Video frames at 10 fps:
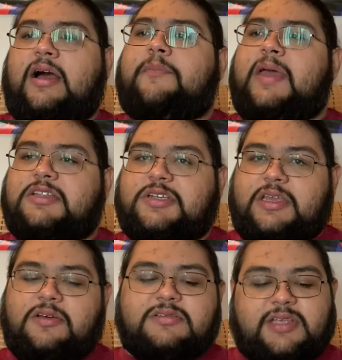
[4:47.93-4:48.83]
magic
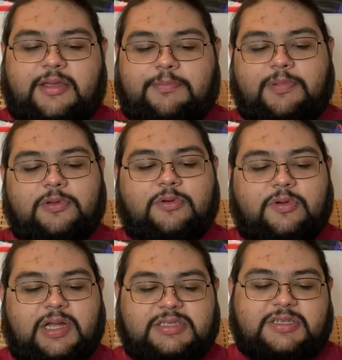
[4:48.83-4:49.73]
guilds, like
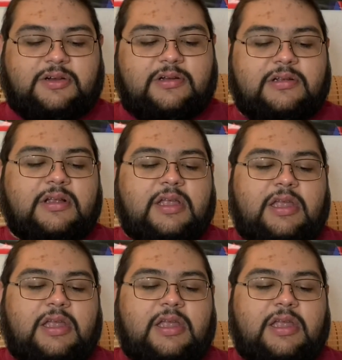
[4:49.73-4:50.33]
Blue Skull.